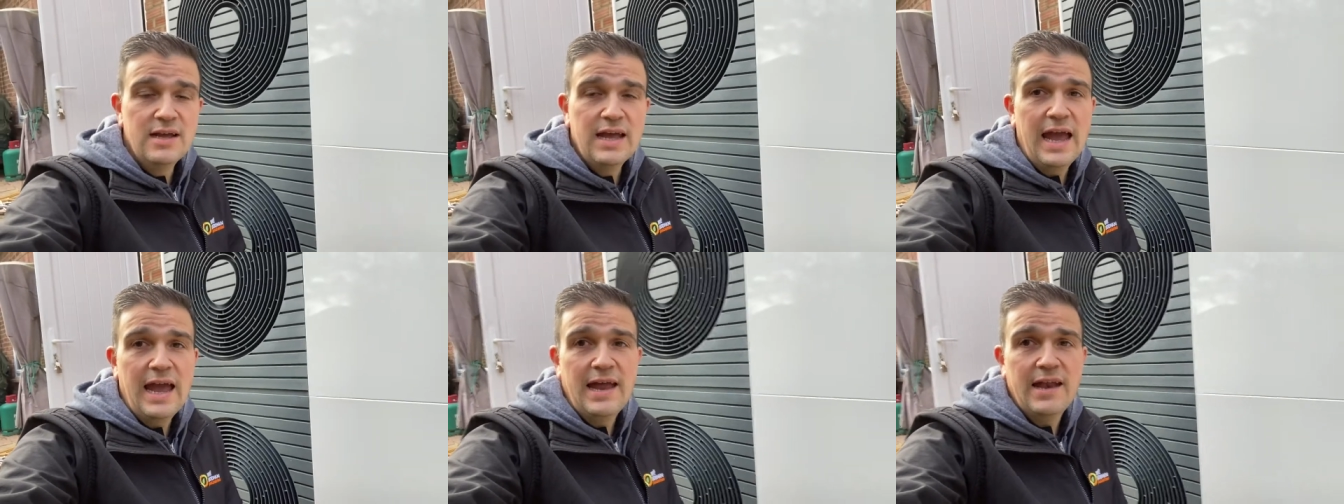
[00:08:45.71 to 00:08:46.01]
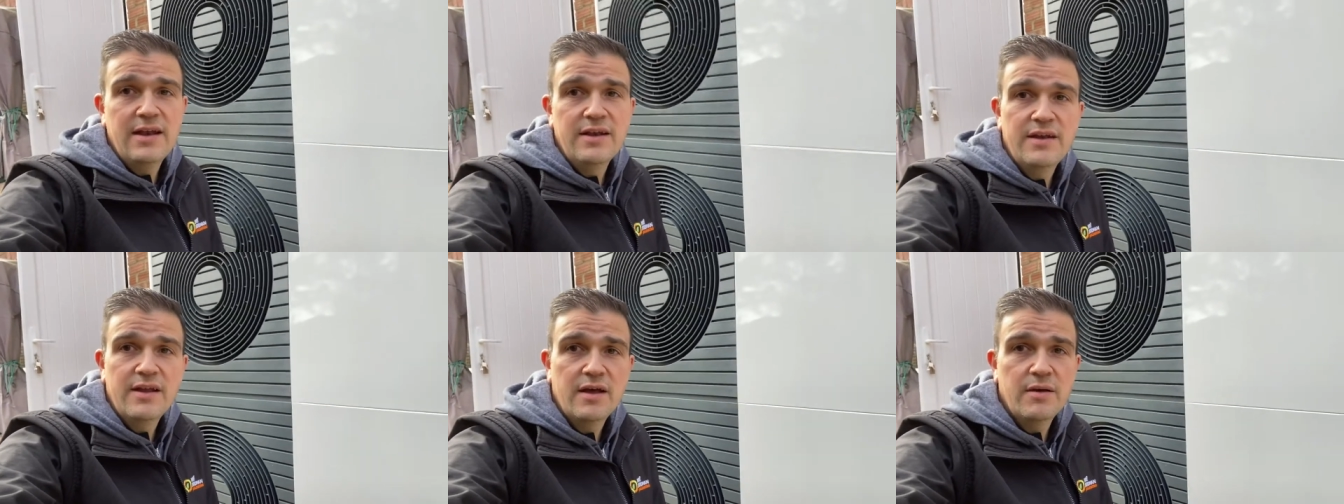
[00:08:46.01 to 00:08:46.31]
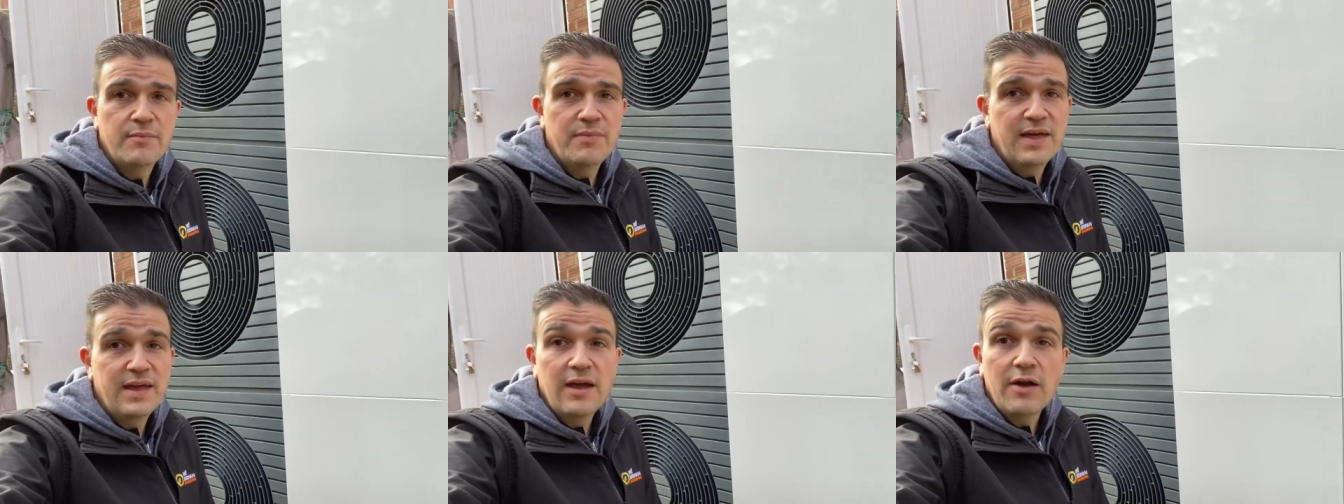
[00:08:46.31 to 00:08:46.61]
and
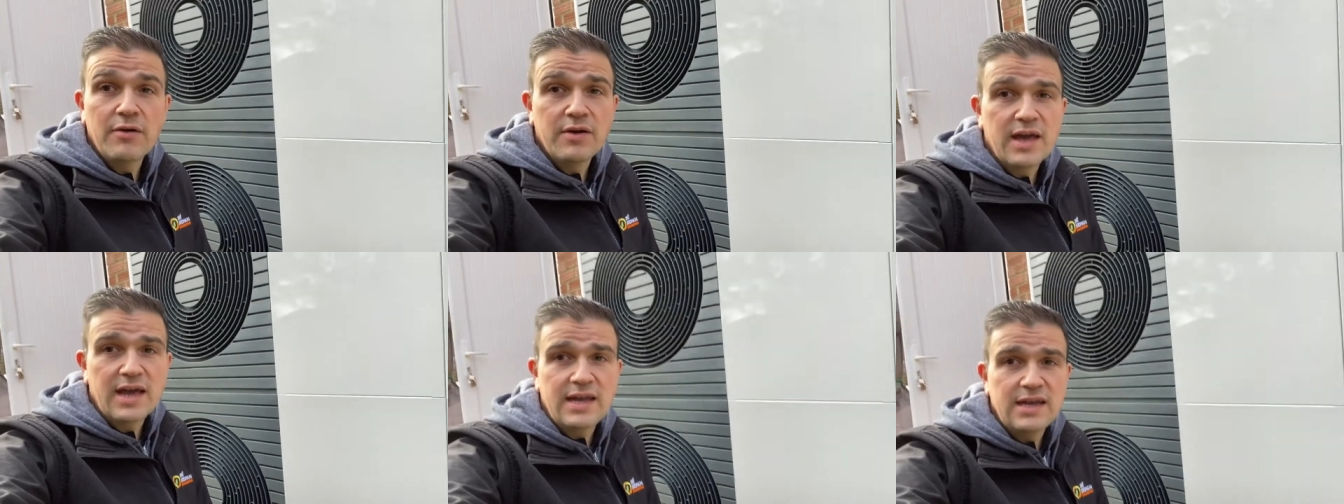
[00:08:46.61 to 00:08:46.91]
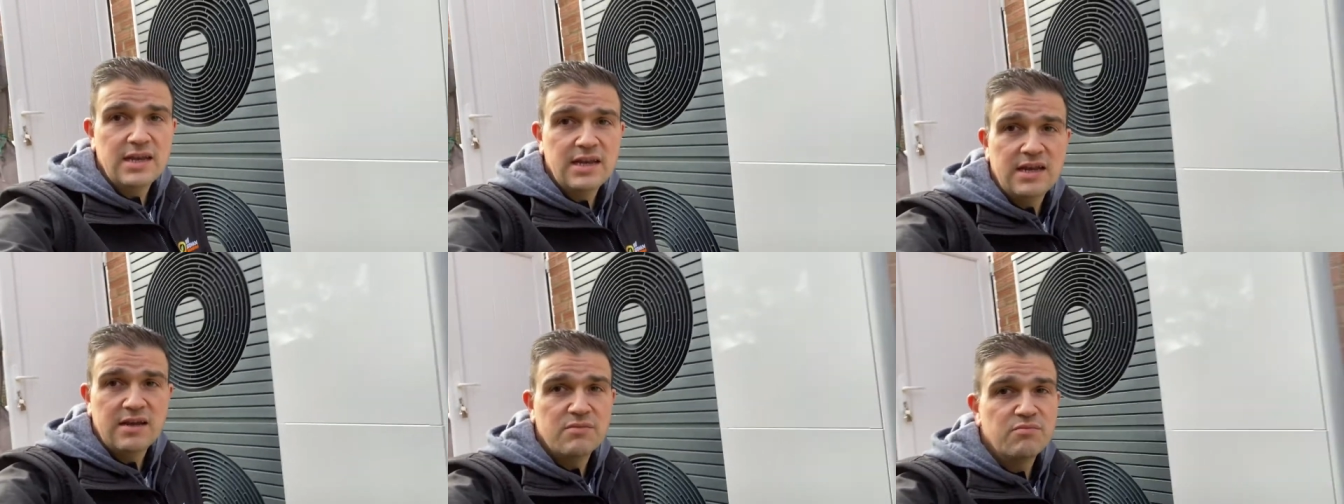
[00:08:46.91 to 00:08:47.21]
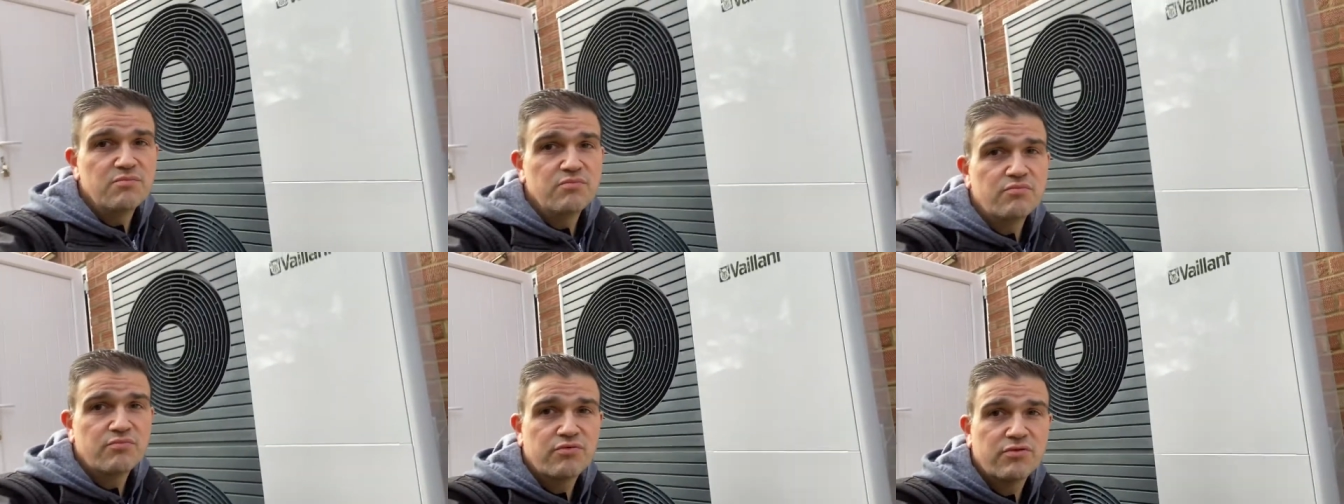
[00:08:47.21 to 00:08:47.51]
um, they okayed it
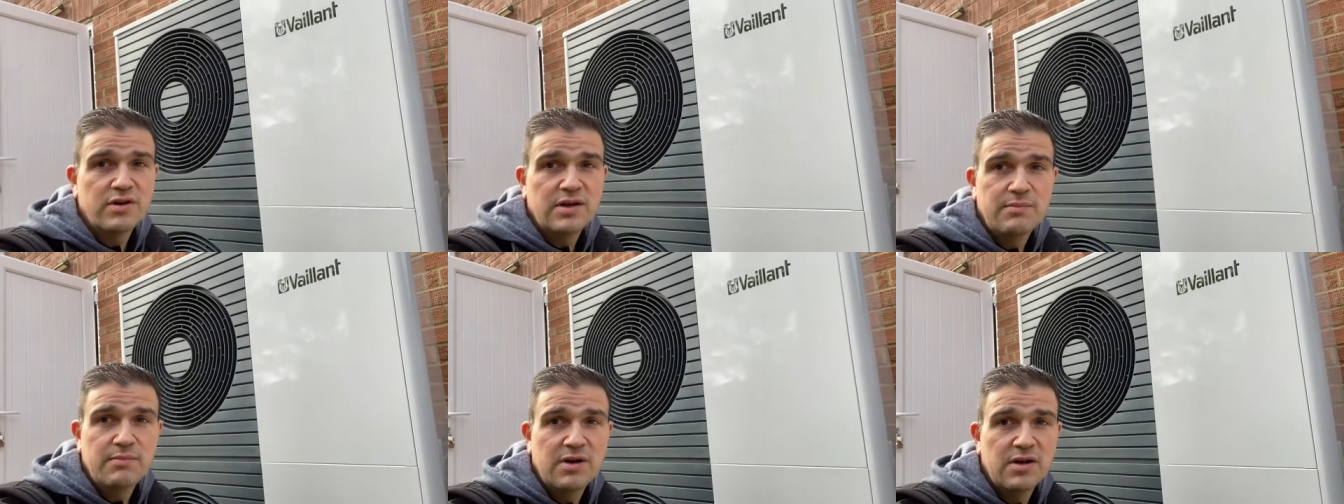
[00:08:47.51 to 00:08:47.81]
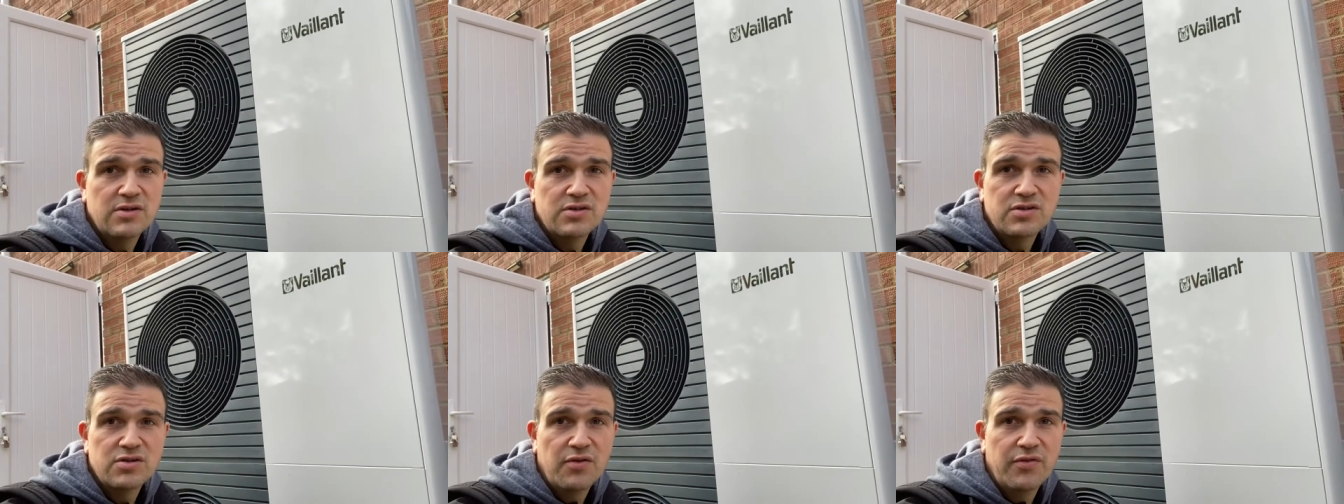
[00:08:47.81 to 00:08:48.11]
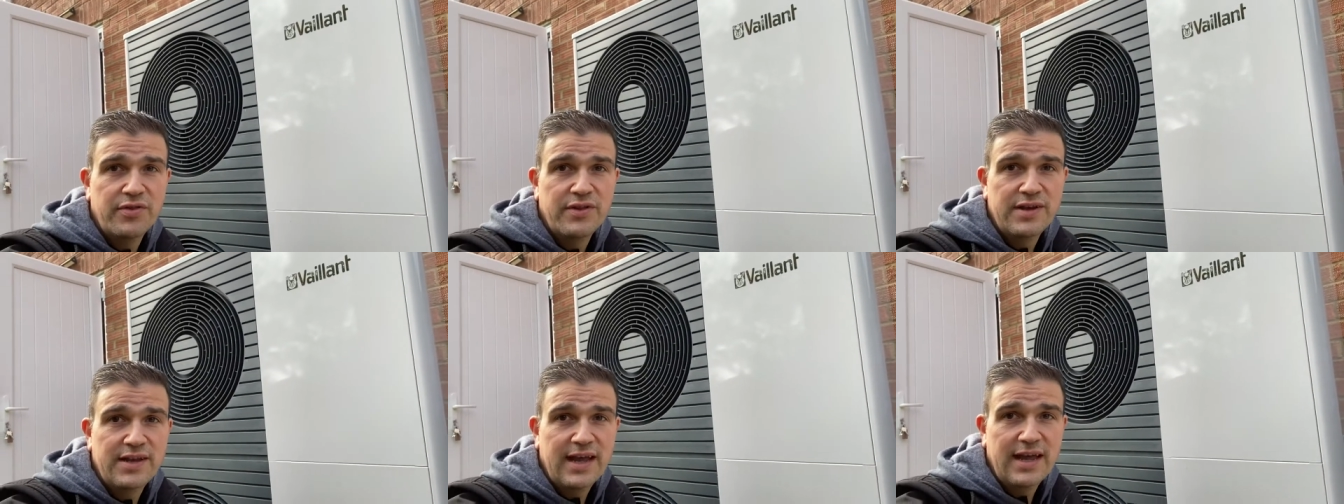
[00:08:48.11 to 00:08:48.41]
pretty much on
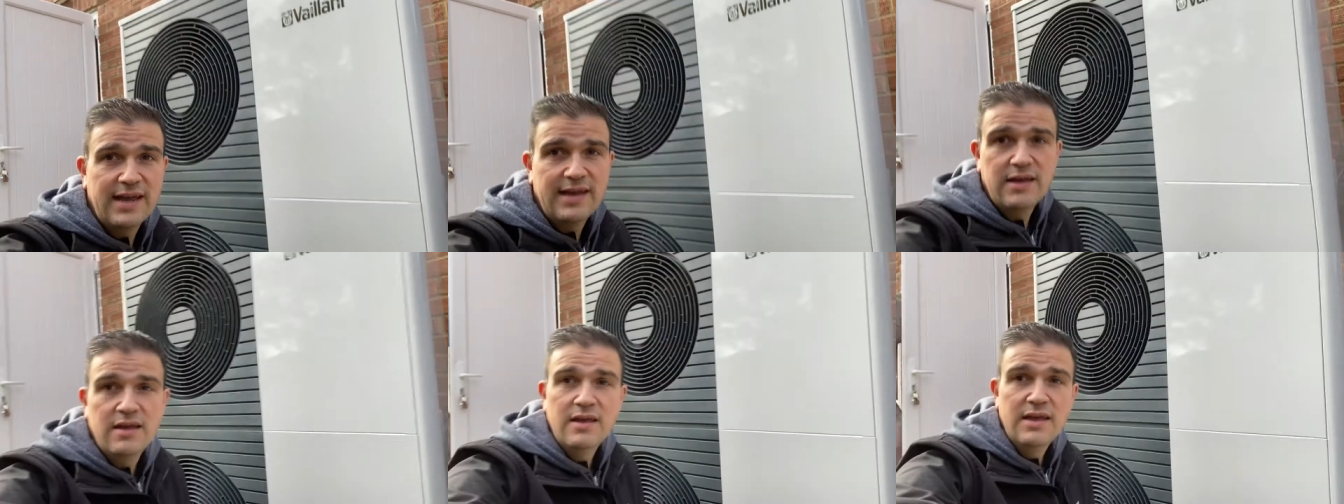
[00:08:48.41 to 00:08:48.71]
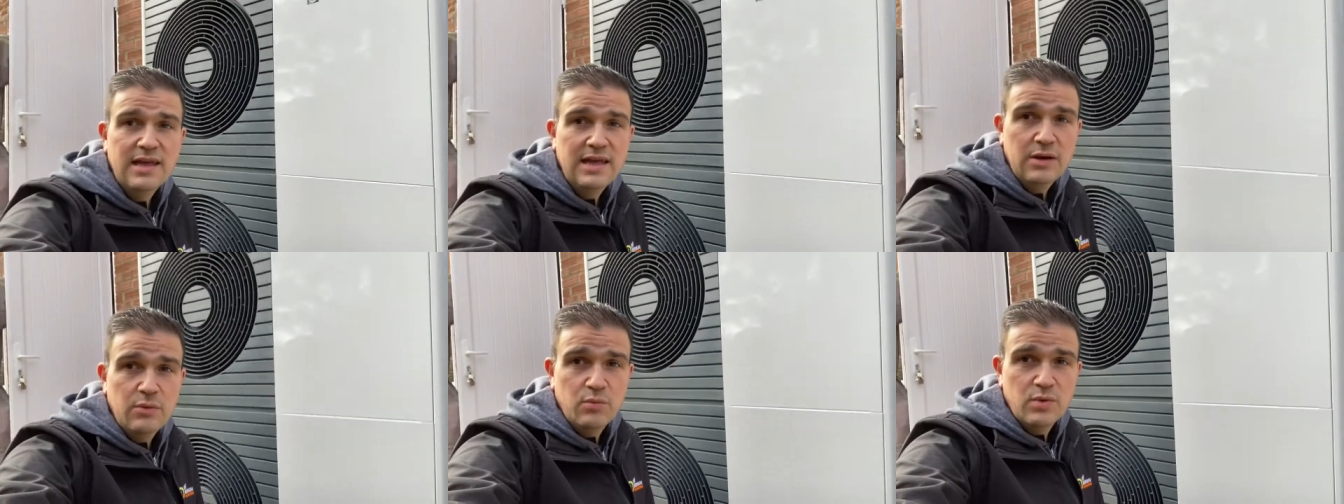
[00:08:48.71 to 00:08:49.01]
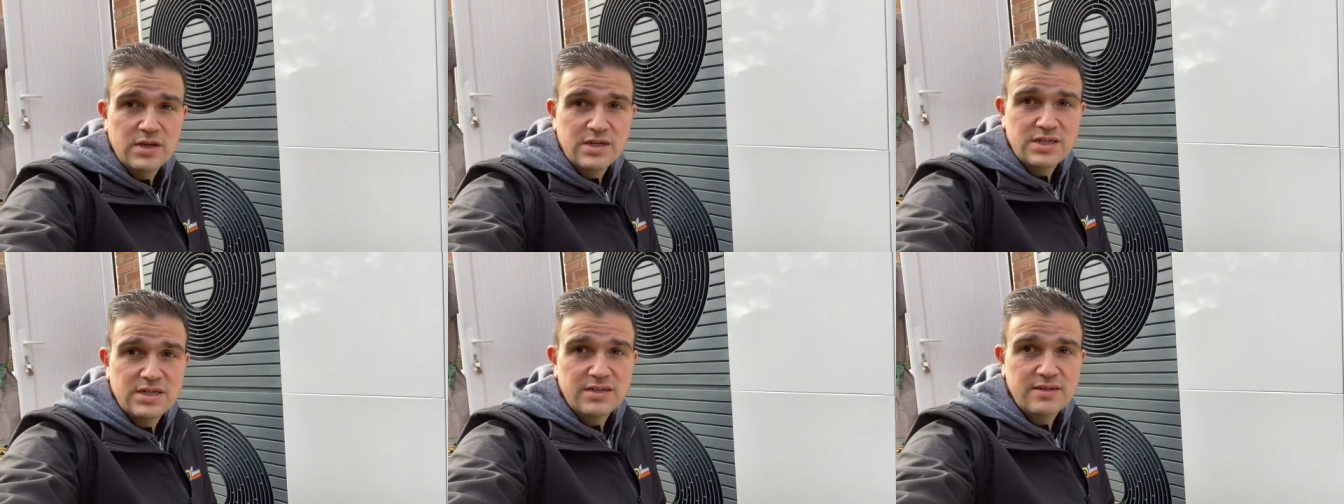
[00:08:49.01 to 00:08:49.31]
the day in
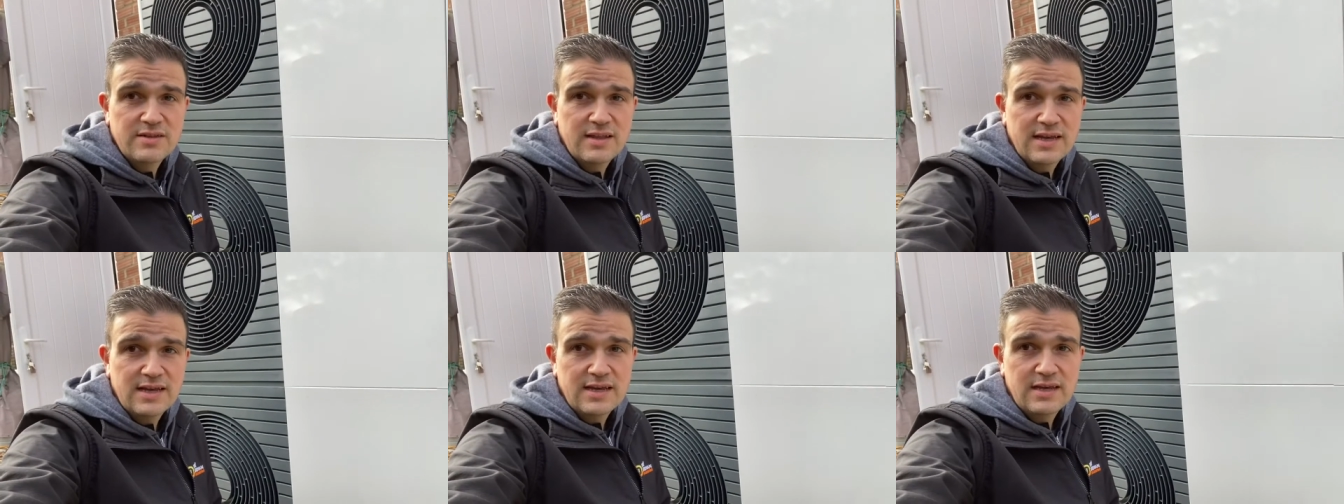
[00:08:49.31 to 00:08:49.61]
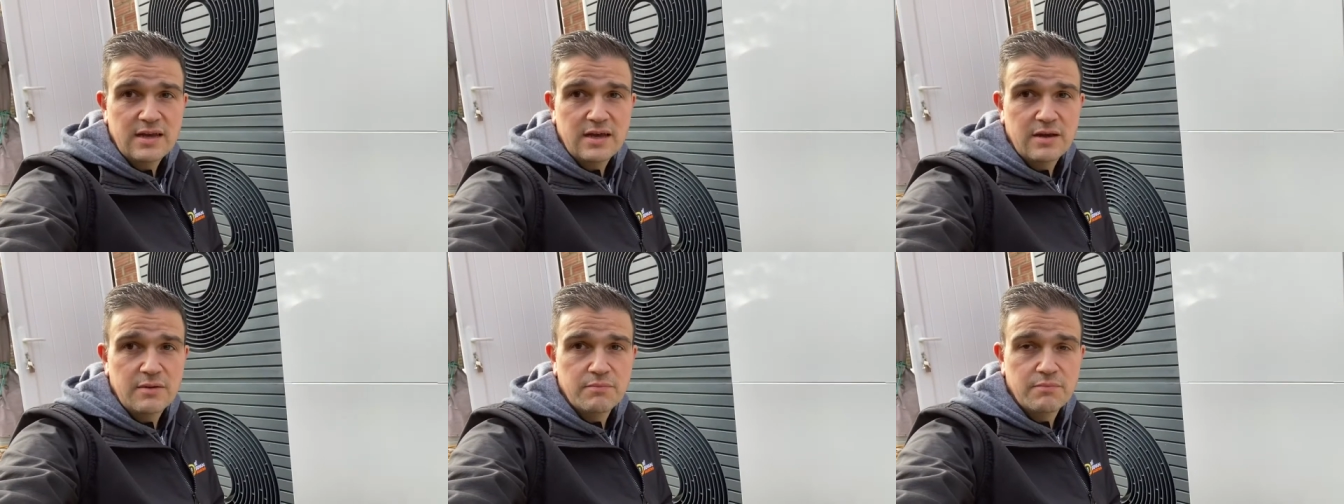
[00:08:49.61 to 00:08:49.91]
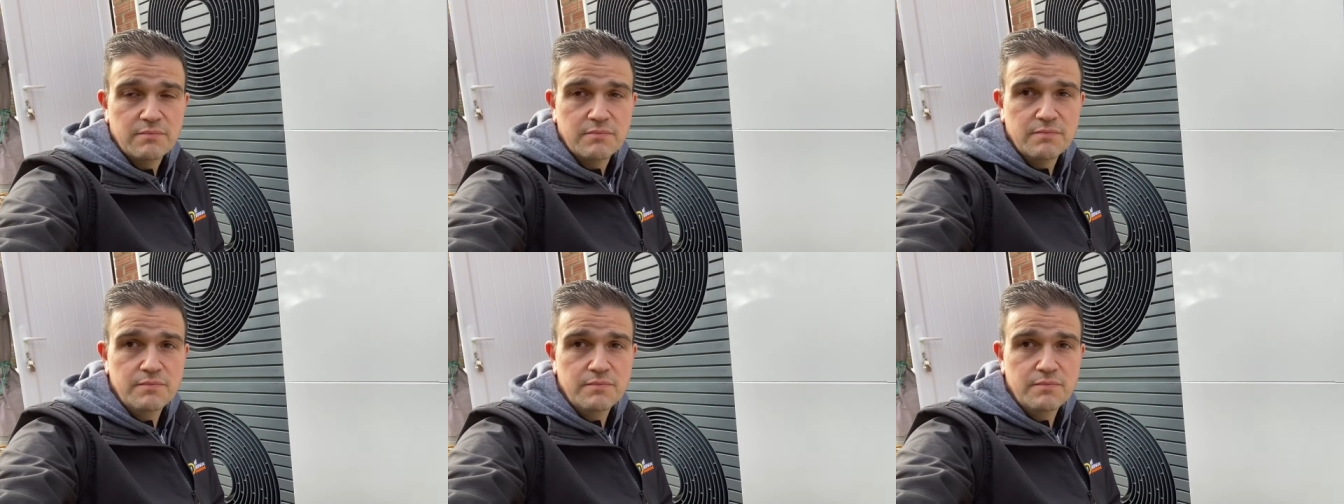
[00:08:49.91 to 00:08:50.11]
which they, um,